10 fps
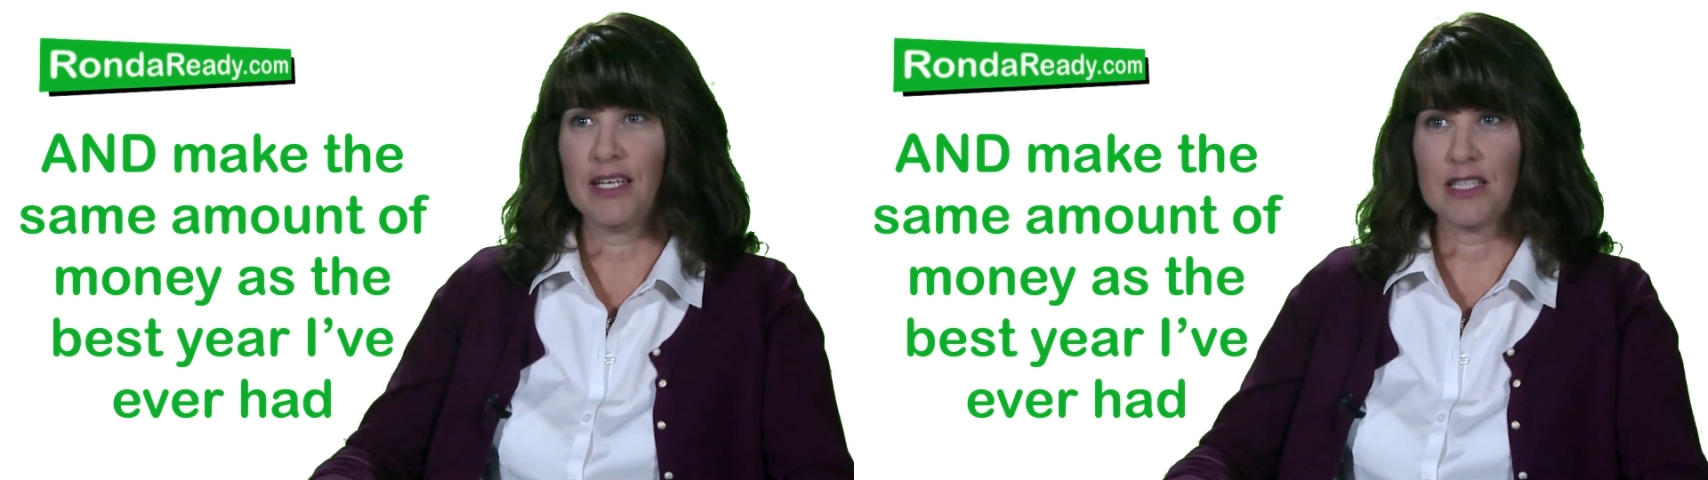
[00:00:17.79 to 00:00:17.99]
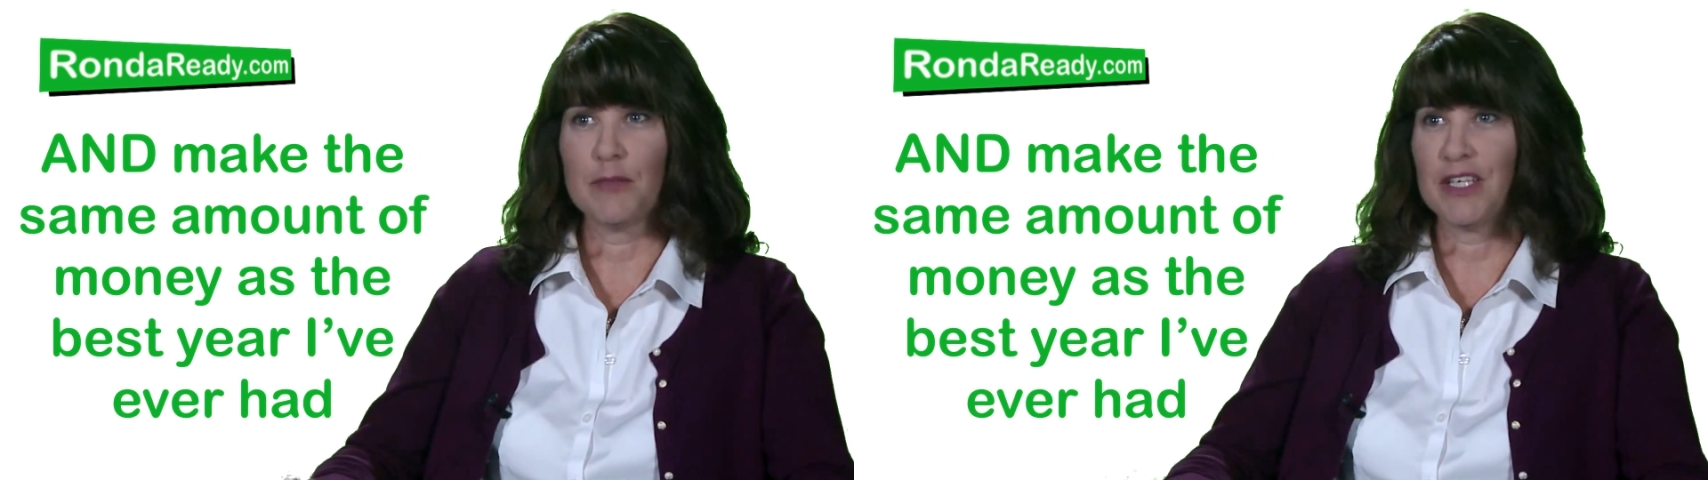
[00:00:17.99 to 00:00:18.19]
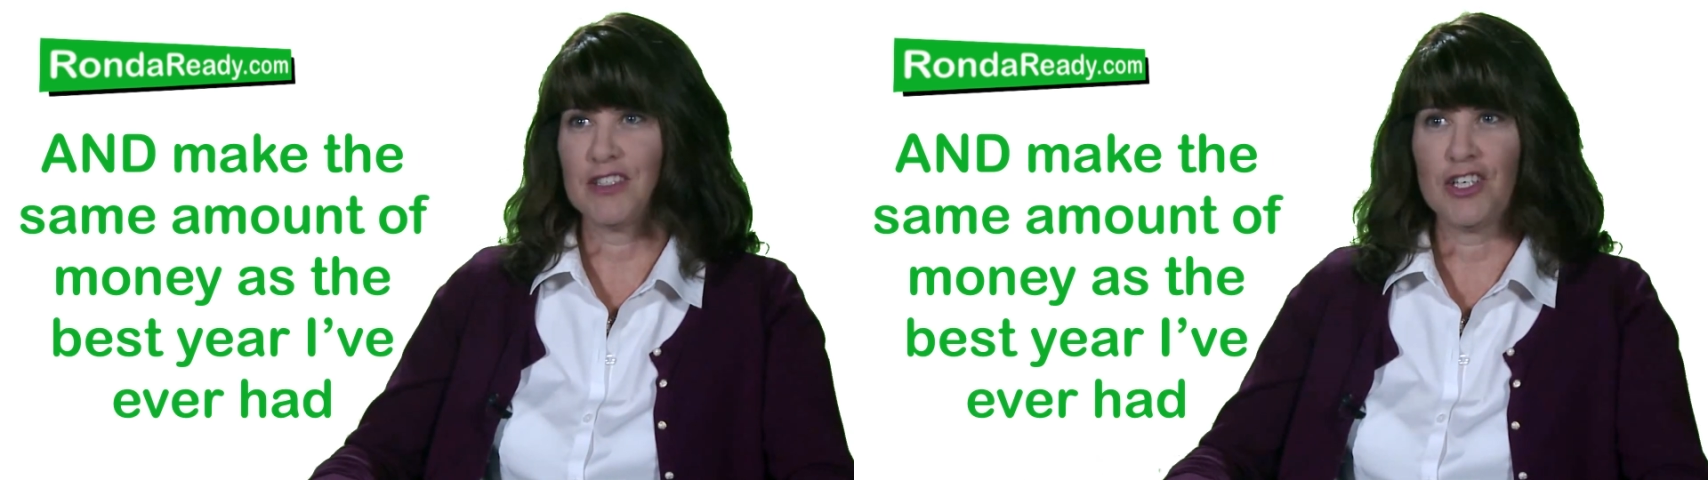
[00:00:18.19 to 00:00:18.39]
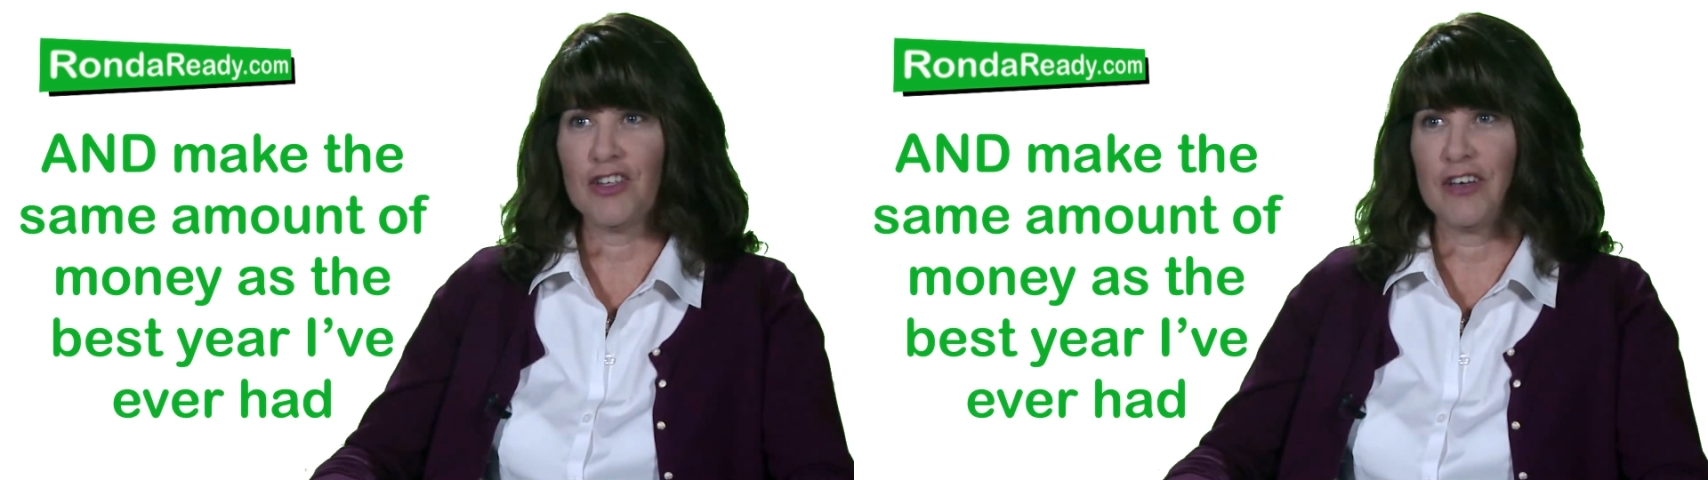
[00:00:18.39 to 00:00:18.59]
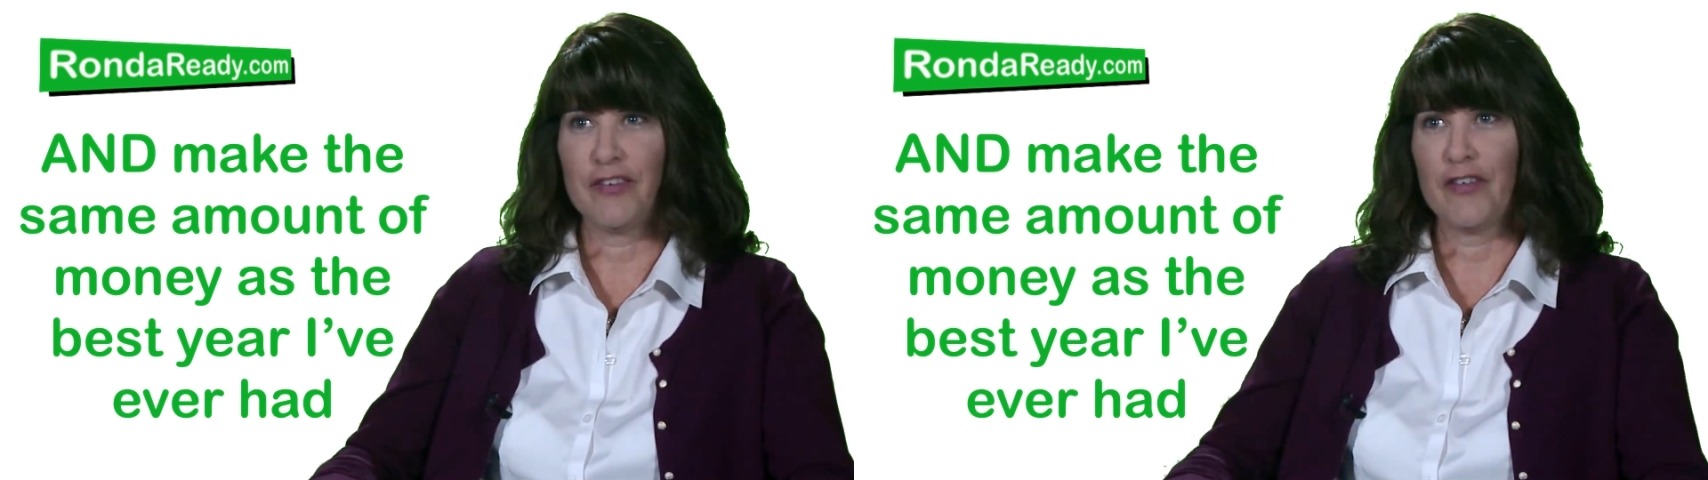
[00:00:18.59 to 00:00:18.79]
as the best year
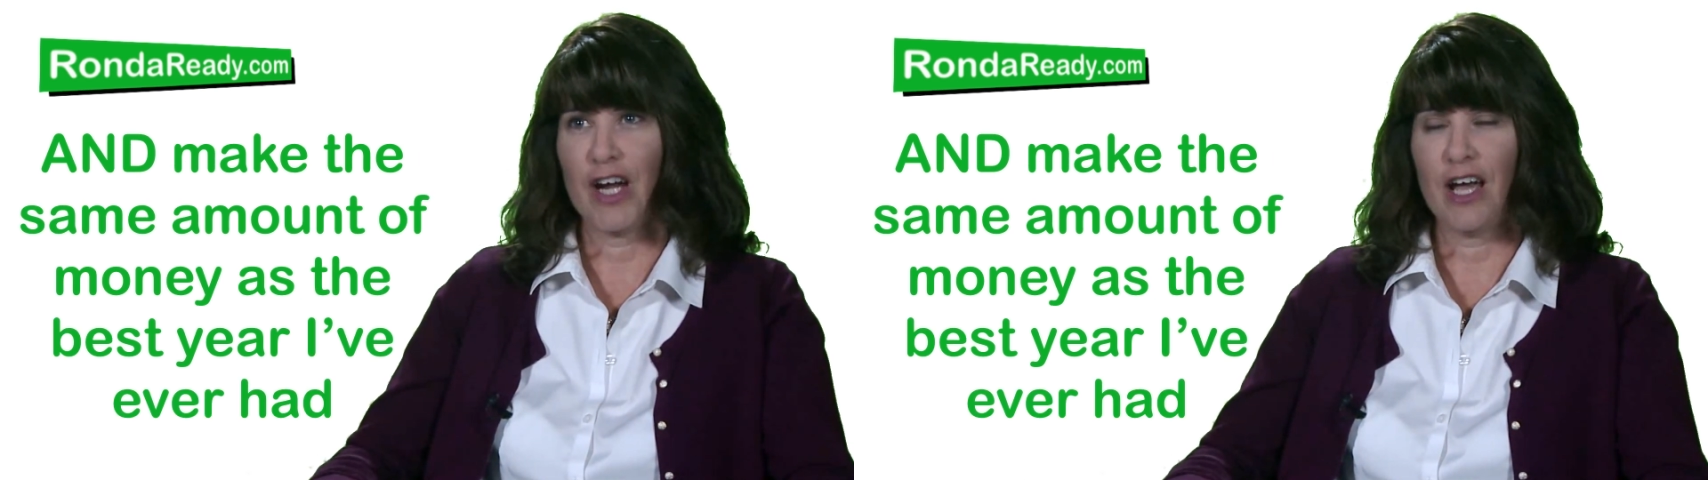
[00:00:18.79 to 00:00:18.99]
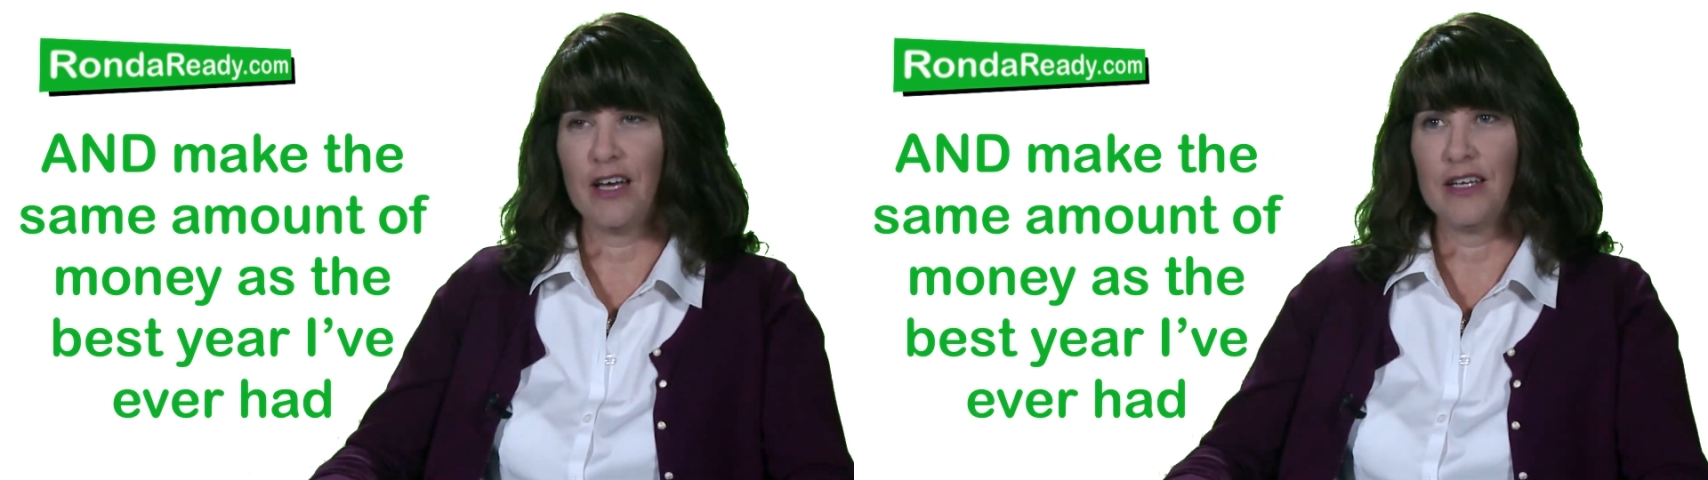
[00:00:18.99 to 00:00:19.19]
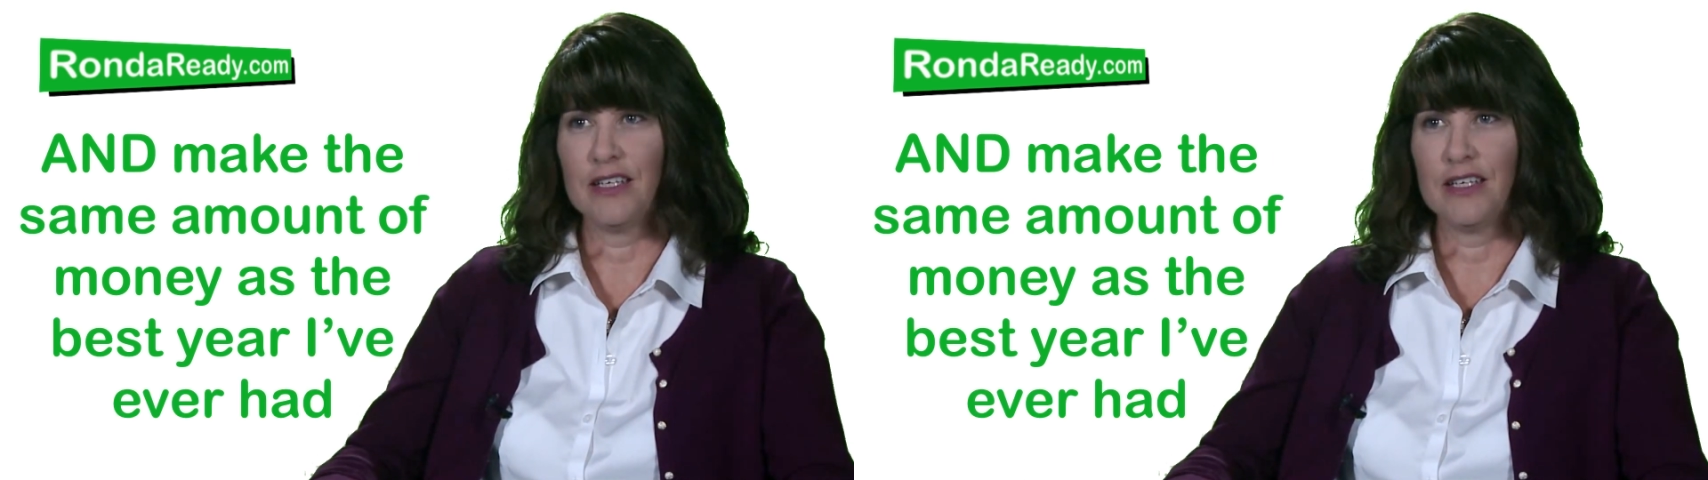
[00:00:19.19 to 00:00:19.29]
that I've ever had.